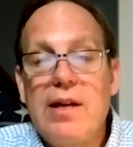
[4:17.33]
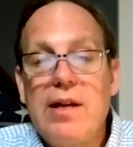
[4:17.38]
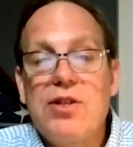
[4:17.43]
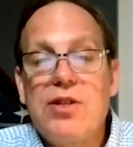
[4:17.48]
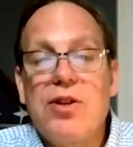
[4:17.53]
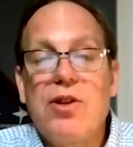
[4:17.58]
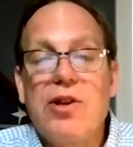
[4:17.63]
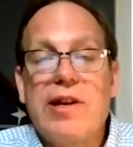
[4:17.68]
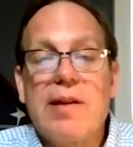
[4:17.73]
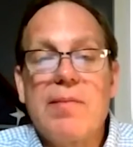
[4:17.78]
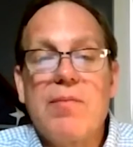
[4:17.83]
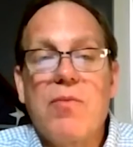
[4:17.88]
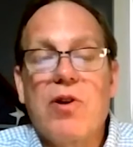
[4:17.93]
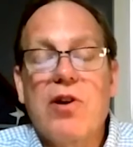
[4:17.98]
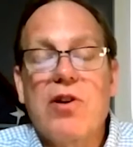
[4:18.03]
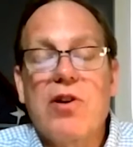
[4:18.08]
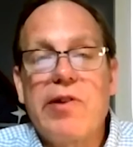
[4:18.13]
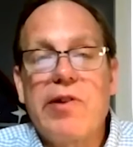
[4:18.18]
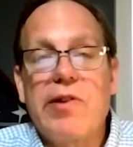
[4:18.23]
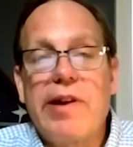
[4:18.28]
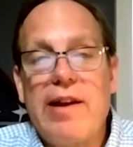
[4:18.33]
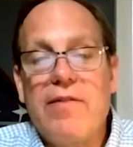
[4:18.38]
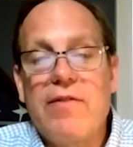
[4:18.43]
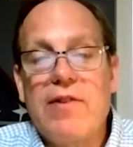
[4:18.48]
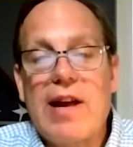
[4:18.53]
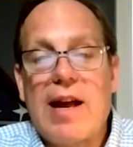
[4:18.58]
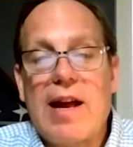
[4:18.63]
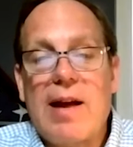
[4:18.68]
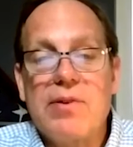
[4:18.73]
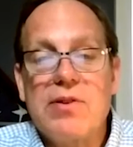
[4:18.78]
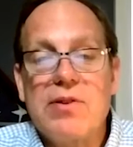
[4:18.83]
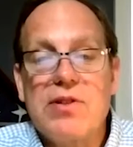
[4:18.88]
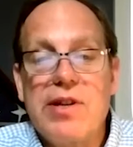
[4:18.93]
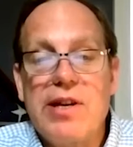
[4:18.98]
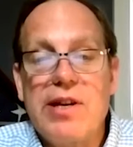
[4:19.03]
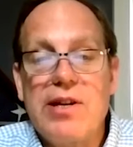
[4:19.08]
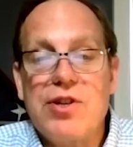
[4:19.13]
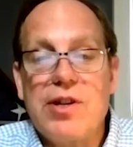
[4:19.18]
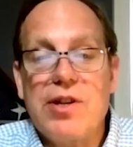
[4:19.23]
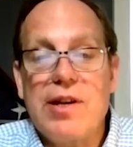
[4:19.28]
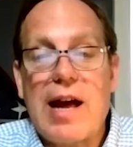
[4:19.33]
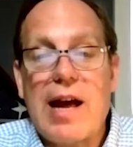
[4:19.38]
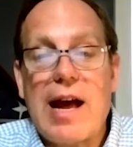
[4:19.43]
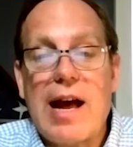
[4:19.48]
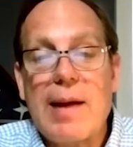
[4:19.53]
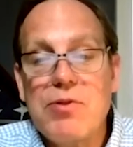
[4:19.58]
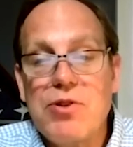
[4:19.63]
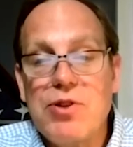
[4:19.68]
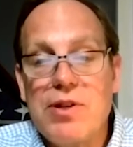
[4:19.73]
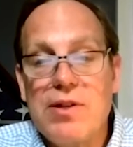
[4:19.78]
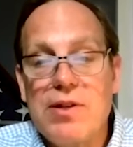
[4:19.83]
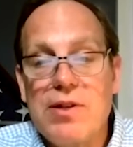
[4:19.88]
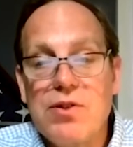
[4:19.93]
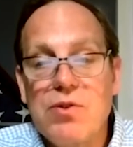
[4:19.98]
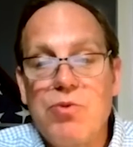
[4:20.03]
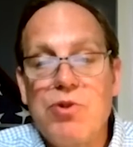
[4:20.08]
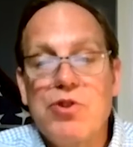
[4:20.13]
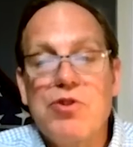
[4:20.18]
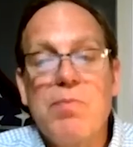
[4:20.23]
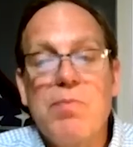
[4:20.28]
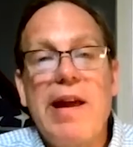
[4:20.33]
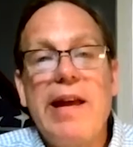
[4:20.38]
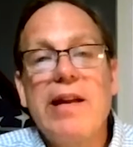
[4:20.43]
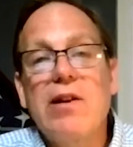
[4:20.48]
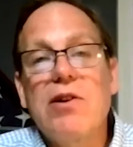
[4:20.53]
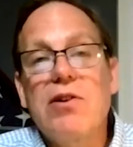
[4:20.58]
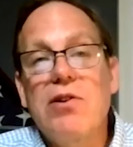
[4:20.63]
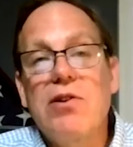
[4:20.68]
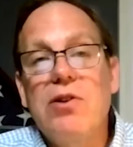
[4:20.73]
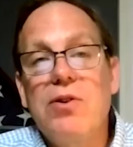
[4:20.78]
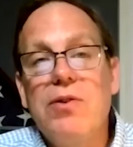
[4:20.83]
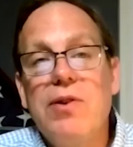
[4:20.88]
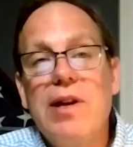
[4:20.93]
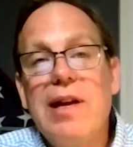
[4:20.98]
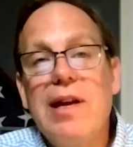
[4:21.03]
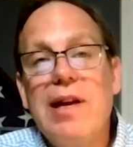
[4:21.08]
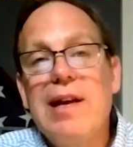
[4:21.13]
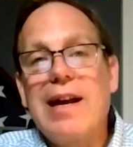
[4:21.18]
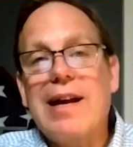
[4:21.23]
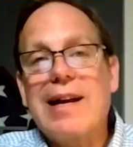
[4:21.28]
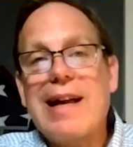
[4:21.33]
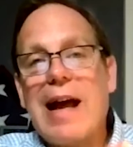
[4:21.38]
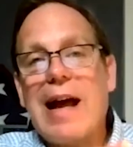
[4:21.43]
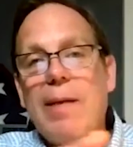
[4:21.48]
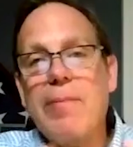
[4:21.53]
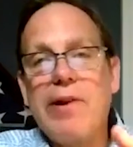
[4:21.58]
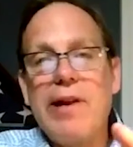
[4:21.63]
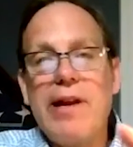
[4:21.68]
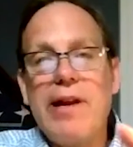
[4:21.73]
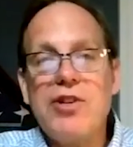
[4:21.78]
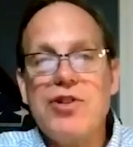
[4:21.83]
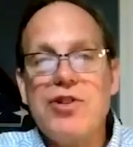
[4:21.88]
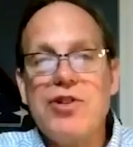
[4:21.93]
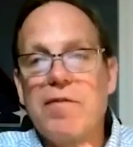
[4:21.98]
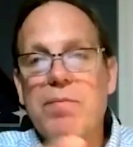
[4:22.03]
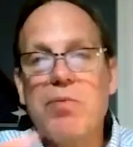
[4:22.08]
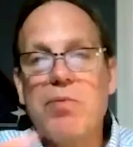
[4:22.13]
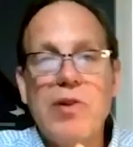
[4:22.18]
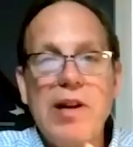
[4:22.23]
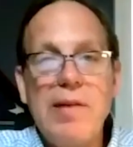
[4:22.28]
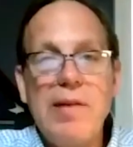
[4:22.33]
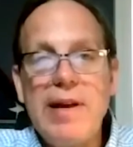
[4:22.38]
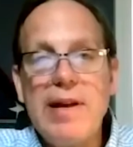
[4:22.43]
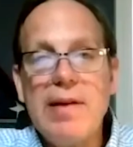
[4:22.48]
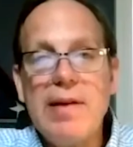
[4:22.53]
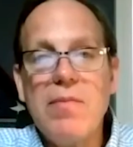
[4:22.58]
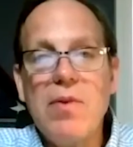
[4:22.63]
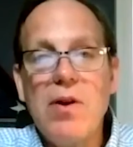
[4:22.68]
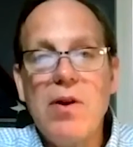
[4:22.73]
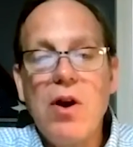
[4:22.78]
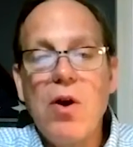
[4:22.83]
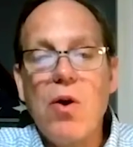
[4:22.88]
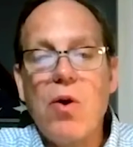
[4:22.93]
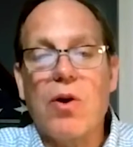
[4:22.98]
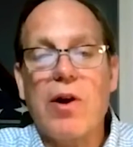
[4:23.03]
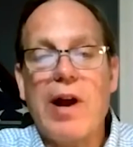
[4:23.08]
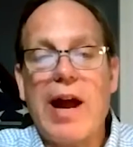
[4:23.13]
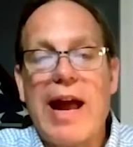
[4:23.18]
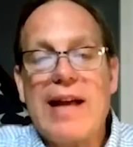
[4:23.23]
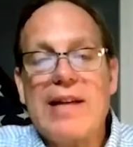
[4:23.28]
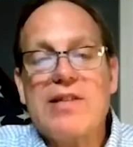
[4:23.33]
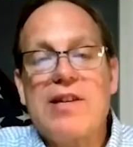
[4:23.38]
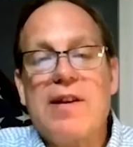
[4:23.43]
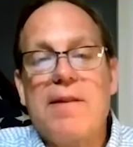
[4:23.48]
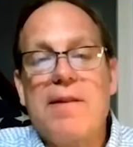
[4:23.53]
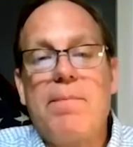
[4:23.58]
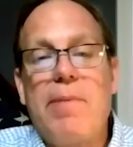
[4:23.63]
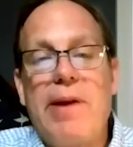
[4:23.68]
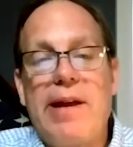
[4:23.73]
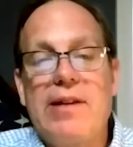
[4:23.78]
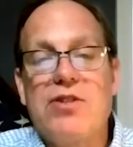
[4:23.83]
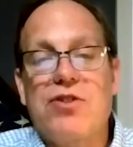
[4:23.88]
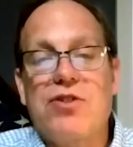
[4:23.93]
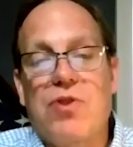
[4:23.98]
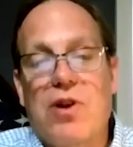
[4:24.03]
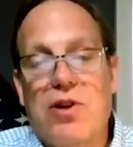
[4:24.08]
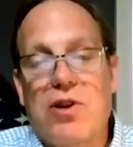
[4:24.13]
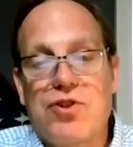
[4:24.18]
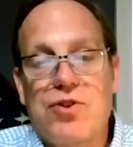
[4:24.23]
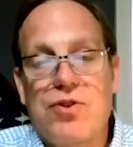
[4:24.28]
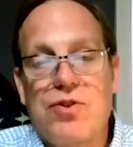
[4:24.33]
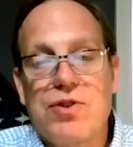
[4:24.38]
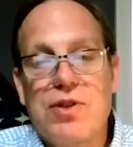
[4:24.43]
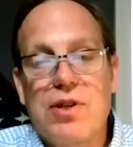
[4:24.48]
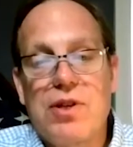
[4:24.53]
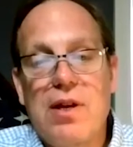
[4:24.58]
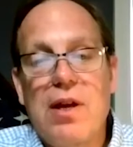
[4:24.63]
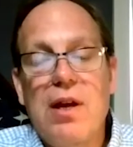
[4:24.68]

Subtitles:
to look at more creative compensation options, which may include a combination of premium or asset-based structures.